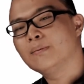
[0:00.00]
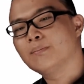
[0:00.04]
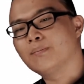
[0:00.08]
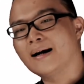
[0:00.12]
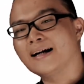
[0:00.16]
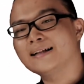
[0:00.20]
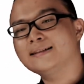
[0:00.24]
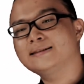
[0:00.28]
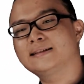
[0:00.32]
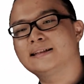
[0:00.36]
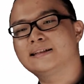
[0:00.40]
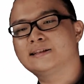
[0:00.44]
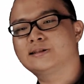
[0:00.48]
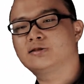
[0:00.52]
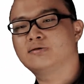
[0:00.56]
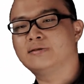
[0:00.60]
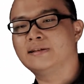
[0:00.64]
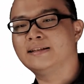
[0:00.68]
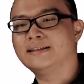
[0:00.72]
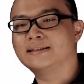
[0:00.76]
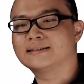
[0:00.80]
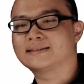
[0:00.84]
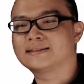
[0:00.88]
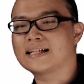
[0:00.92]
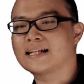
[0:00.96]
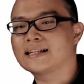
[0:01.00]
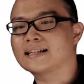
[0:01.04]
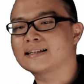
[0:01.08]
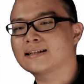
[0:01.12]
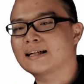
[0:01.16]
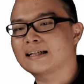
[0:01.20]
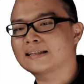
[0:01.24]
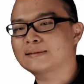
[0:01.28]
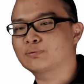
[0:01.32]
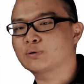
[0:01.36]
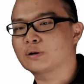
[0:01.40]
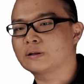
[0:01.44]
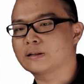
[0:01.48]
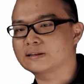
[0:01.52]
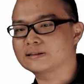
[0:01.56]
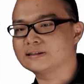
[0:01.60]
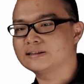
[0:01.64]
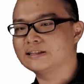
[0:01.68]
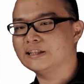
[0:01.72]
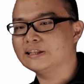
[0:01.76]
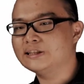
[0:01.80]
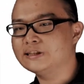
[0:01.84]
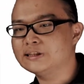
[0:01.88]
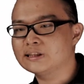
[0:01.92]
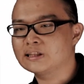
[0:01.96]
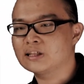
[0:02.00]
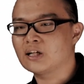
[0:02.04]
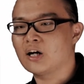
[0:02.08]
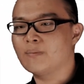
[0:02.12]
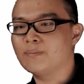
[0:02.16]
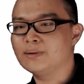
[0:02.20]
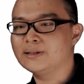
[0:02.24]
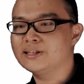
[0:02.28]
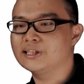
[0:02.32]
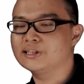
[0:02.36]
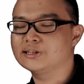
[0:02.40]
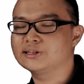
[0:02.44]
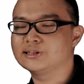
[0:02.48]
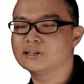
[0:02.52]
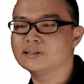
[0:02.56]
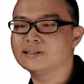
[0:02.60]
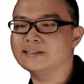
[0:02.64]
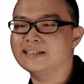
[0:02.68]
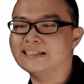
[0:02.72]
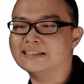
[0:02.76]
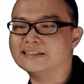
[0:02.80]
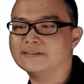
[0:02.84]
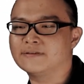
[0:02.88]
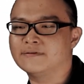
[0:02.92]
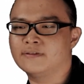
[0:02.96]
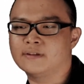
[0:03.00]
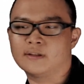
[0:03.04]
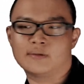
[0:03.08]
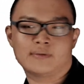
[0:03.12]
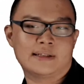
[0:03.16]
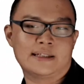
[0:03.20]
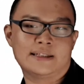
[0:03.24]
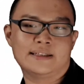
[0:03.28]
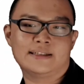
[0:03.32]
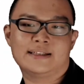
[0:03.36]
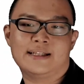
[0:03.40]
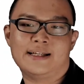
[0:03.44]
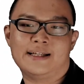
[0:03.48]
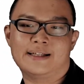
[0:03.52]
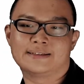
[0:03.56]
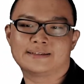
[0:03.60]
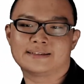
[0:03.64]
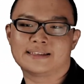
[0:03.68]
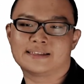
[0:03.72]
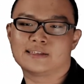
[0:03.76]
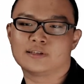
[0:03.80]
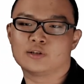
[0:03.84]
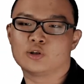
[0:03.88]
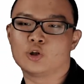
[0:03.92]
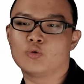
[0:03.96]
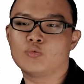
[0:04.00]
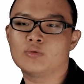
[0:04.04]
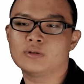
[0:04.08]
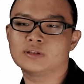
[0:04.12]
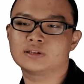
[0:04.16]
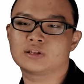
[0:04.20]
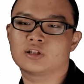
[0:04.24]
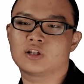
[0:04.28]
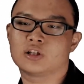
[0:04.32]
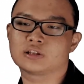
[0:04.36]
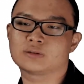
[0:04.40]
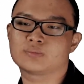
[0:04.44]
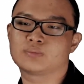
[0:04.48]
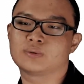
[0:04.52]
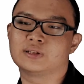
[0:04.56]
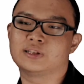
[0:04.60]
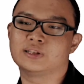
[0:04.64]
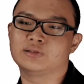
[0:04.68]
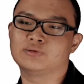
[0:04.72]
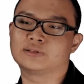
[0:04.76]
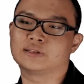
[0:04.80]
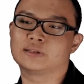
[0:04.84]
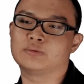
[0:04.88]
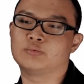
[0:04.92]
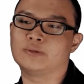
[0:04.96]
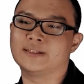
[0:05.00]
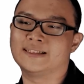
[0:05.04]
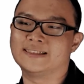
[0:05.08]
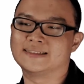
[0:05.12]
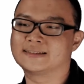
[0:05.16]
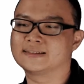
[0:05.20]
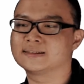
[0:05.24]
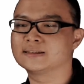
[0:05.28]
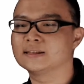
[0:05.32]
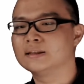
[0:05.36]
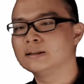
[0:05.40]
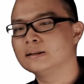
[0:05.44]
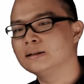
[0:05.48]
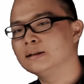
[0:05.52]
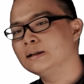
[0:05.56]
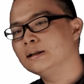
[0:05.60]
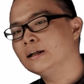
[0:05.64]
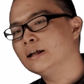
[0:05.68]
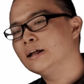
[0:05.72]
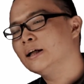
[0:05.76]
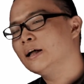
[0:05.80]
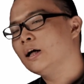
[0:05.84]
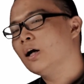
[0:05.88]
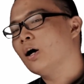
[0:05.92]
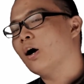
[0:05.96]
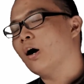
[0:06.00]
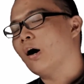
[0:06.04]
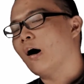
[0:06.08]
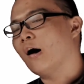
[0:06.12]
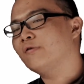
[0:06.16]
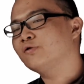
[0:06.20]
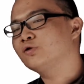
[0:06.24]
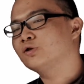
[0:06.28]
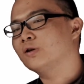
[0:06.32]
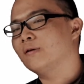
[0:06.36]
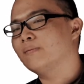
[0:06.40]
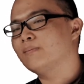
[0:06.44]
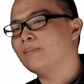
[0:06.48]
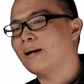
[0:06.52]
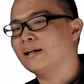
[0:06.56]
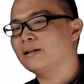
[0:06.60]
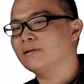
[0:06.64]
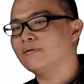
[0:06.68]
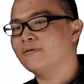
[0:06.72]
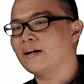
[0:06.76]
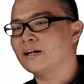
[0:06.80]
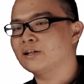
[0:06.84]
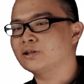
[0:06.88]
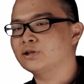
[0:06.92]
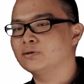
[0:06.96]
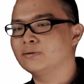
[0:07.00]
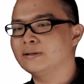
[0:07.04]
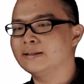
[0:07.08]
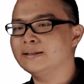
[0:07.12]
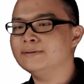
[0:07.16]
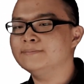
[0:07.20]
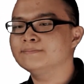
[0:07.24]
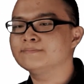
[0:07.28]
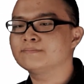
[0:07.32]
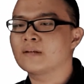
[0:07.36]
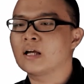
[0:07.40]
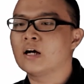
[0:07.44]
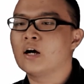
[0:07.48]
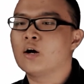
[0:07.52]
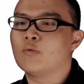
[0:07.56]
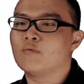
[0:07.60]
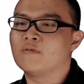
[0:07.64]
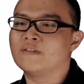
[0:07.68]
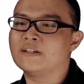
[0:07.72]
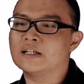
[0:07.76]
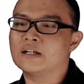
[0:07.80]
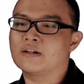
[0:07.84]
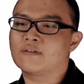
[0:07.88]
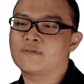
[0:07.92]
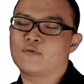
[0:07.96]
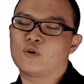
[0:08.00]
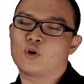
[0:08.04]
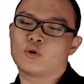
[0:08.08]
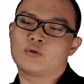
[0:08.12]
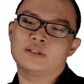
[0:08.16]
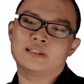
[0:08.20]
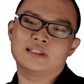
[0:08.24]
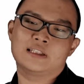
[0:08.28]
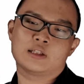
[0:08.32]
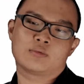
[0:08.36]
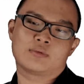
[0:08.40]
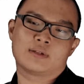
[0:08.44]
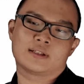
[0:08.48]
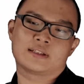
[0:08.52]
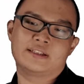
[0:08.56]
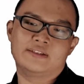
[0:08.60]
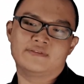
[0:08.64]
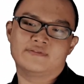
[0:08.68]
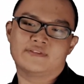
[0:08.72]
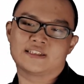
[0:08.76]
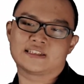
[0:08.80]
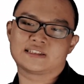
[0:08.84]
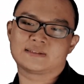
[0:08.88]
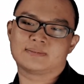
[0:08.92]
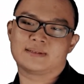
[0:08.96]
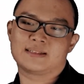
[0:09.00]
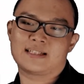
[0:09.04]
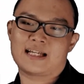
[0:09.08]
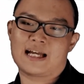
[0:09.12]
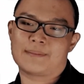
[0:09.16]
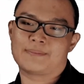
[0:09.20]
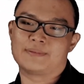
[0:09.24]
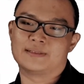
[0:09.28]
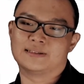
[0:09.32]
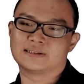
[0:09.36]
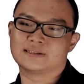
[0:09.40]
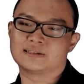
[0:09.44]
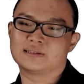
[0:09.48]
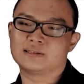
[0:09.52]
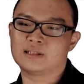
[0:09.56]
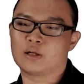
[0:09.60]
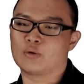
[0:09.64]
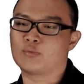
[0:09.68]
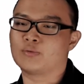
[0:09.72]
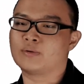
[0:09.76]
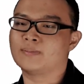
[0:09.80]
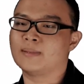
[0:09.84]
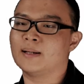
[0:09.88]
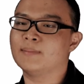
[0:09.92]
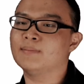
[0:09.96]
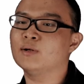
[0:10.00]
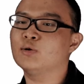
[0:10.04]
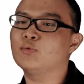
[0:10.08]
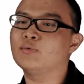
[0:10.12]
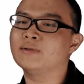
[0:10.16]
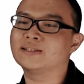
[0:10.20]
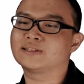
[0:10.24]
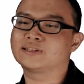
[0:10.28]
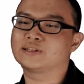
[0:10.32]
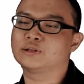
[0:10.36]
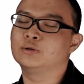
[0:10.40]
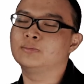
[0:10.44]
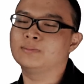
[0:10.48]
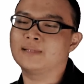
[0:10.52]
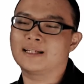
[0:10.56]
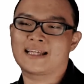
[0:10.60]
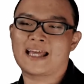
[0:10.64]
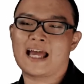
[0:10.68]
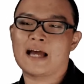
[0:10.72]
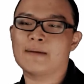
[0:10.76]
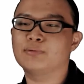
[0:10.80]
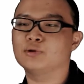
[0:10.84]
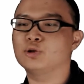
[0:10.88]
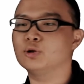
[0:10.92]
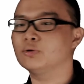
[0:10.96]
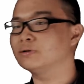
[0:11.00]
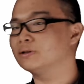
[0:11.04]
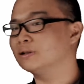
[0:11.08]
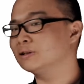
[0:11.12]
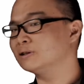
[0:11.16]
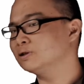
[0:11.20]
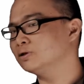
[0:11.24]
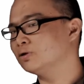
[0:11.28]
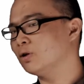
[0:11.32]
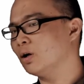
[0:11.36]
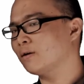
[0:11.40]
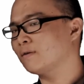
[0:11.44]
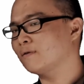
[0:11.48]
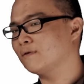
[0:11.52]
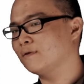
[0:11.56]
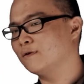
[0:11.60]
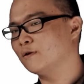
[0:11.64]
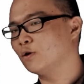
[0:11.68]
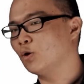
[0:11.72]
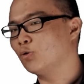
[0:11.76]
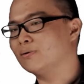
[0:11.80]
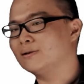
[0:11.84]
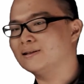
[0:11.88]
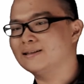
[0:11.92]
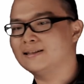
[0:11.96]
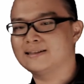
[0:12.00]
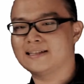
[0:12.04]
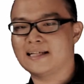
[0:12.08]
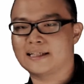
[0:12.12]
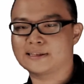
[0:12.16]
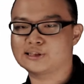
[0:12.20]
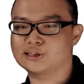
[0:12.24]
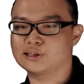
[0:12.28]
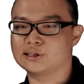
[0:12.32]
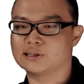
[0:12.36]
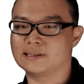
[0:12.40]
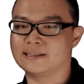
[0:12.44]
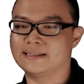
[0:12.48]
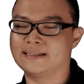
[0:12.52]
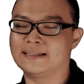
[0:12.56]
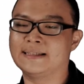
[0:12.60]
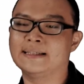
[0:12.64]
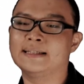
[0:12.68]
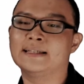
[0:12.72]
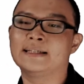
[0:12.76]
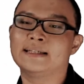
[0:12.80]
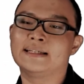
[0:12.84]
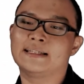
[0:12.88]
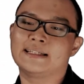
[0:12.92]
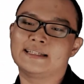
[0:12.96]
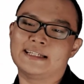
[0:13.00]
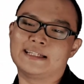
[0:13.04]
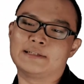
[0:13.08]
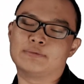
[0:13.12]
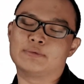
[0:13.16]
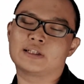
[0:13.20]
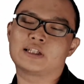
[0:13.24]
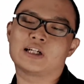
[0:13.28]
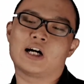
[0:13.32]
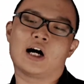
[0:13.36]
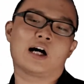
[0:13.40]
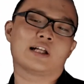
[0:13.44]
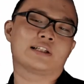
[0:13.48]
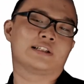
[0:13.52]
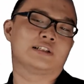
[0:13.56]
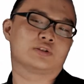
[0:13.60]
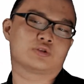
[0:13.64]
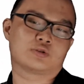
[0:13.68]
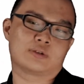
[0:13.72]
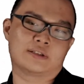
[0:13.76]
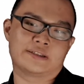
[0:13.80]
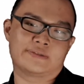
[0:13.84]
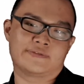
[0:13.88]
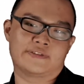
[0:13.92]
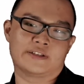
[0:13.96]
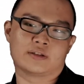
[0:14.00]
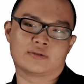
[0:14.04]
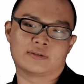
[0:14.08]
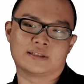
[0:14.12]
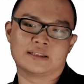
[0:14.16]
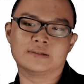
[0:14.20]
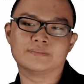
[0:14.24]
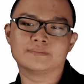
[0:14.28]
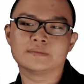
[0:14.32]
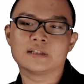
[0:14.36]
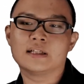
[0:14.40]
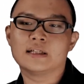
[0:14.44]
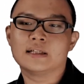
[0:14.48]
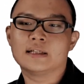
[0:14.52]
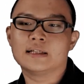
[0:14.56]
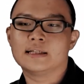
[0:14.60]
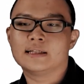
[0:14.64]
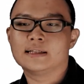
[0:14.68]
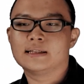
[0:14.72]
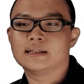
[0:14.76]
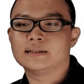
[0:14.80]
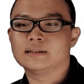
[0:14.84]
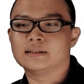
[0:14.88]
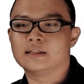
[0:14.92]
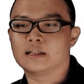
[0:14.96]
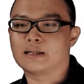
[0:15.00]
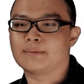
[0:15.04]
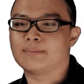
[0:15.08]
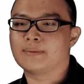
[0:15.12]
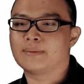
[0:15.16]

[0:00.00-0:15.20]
By stage 3, the standardized product stage, competition is very intense and the lowest cost producer wins. Offshore manufacturing, via foreign direct investment happens. Now remember, we assume that capital does not flow internationally in Ricardian trade theory. The